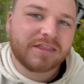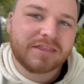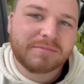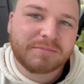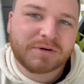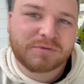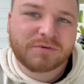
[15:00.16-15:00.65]
the
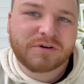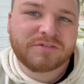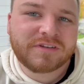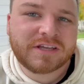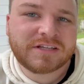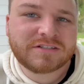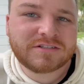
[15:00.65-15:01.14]

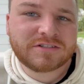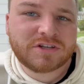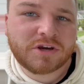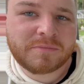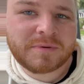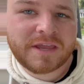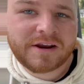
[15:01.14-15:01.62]
Monrovia
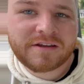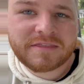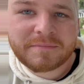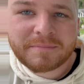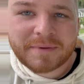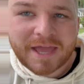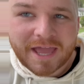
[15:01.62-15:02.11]
topiary, the
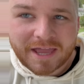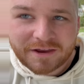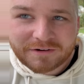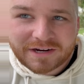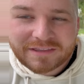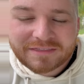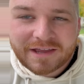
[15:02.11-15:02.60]
bay
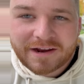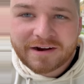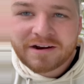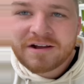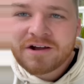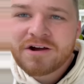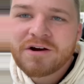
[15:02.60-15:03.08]
right there,
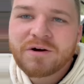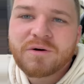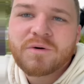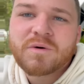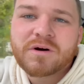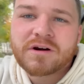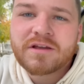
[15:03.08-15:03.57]

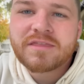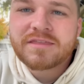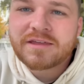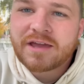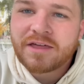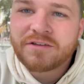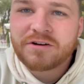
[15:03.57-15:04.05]
or
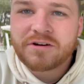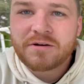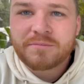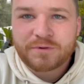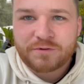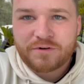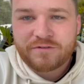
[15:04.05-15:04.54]
the other
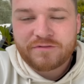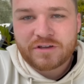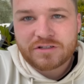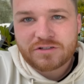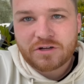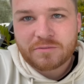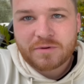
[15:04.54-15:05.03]
Monrovia
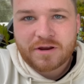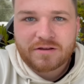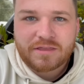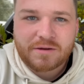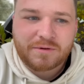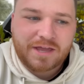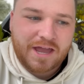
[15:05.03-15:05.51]
topiary
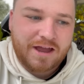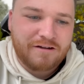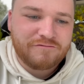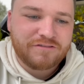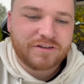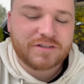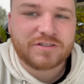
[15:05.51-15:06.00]
that we
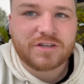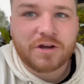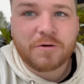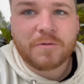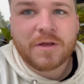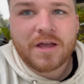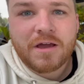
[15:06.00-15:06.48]
have.
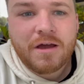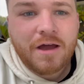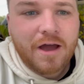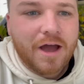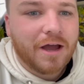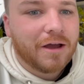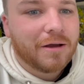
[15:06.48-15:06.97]
So
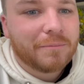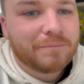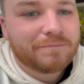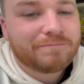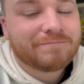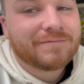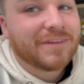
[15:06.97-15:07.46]

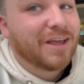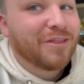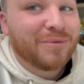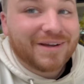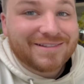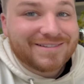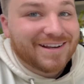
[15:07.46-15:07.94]
um, either
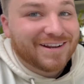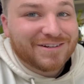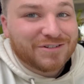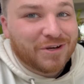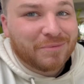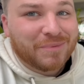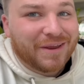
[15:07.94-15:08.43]
way, it's getting a
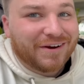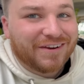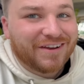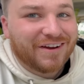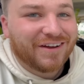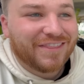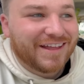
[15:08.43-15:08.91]
topiary
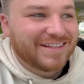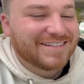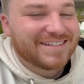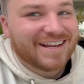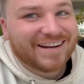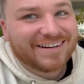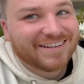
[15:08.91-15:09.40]
on that
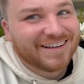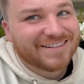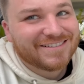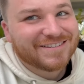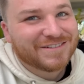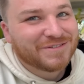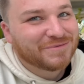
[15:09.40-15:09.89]
stand
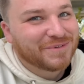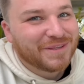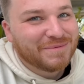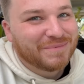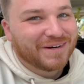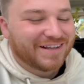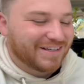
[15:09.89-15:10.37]
because it's really
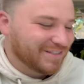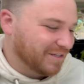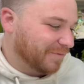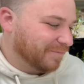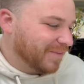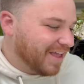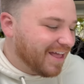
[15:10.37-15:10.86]
pretty. So
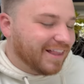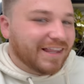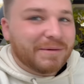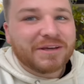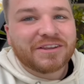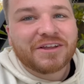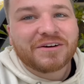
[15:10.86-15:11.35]
let
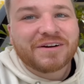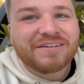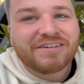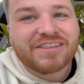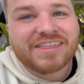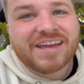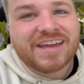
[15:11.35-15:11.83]
me unload
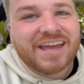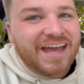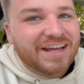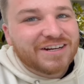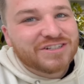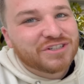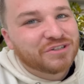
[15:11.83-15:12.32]
everything
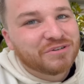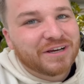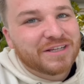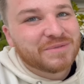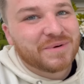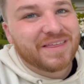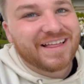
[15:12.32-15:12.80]
and show you
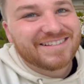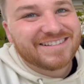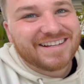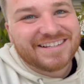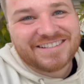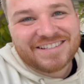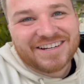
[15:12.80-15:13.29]
guys where that
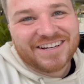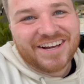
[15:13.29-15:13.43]
stand's gonna